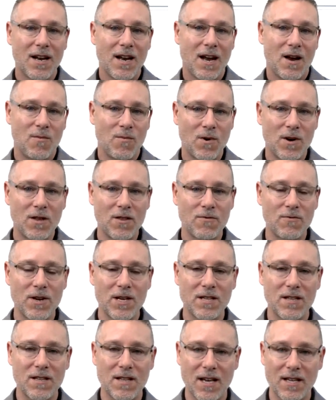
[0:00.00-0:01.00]
and one of the
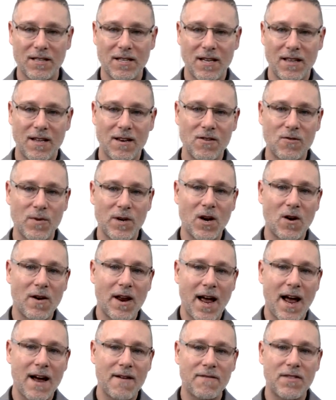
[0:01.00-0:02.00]
reasons I say that is we don't
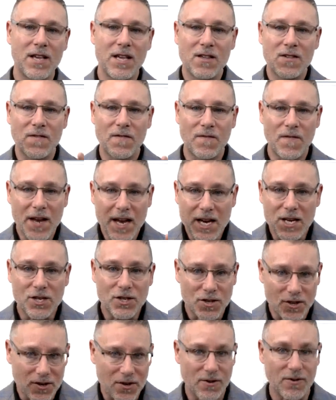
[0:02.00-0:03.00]
have these
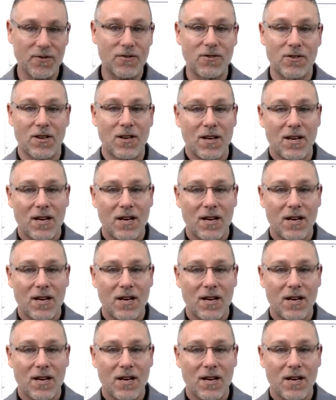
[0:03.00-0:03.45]
features